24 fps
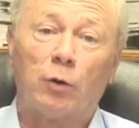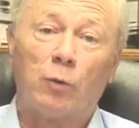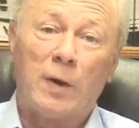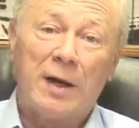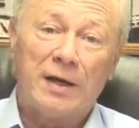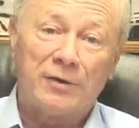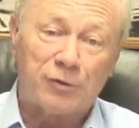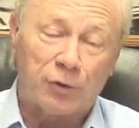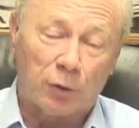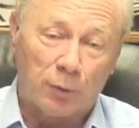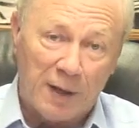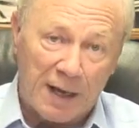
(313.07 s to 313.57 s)

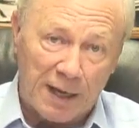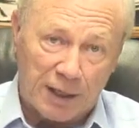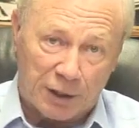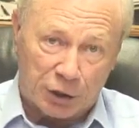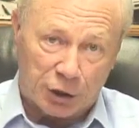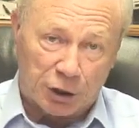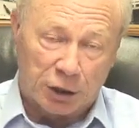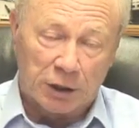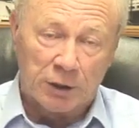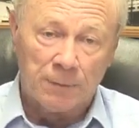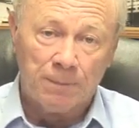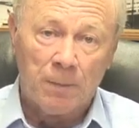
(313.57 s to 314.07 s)

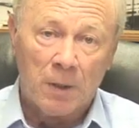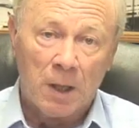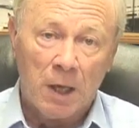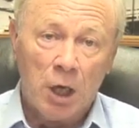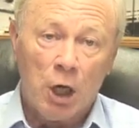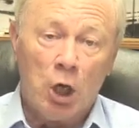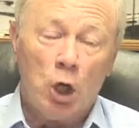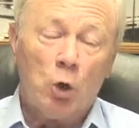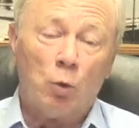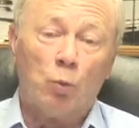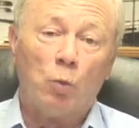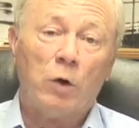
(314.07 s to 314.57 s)
resurrection
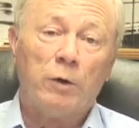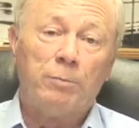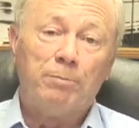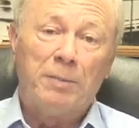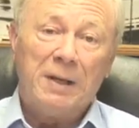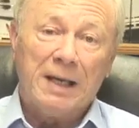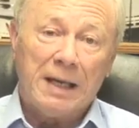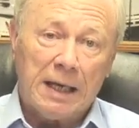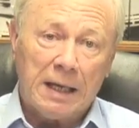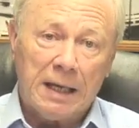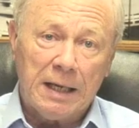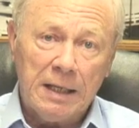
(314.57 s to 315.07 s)
would
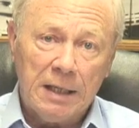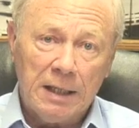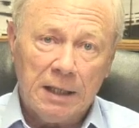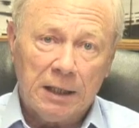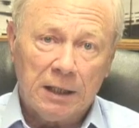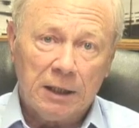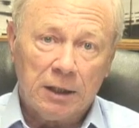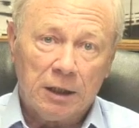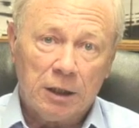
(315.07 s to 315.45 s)
be